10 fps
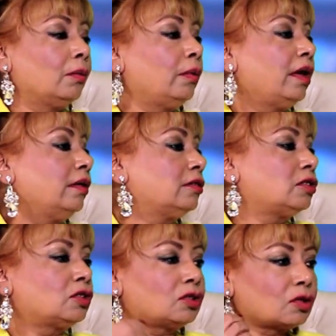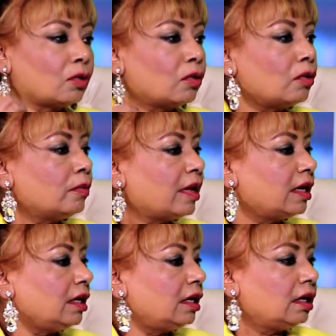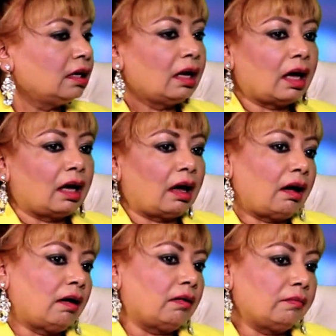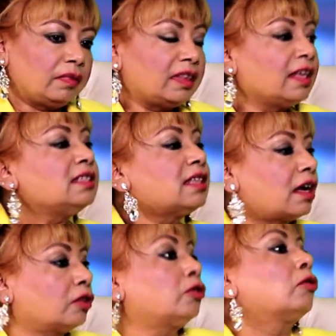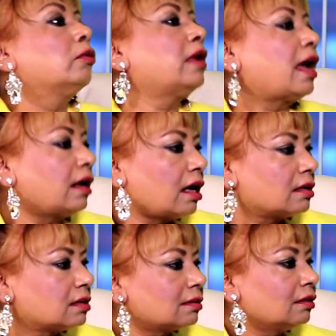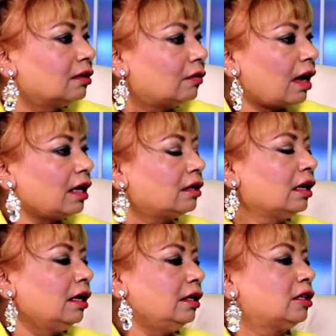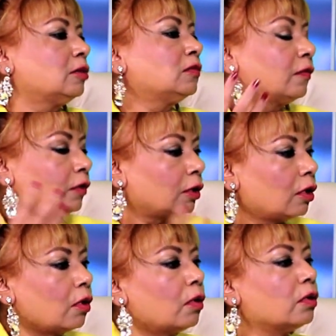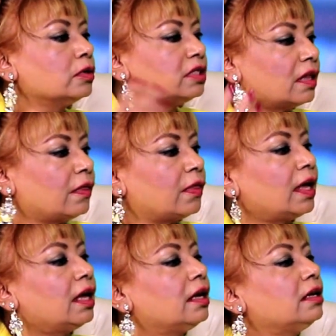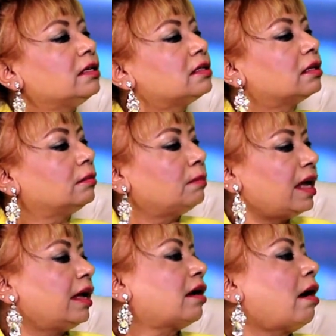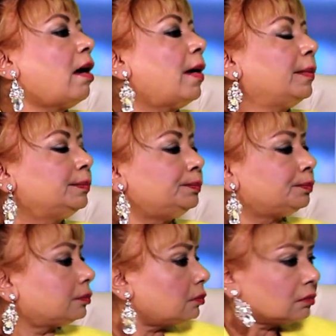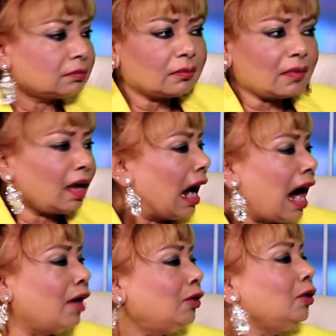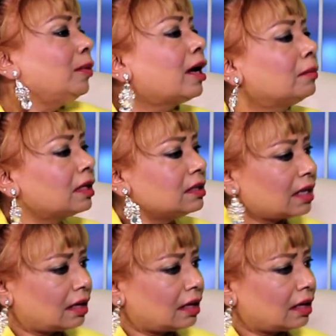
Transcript: with so many um, things that are thrown at us right in terms of clothes things and makeup how do you become content?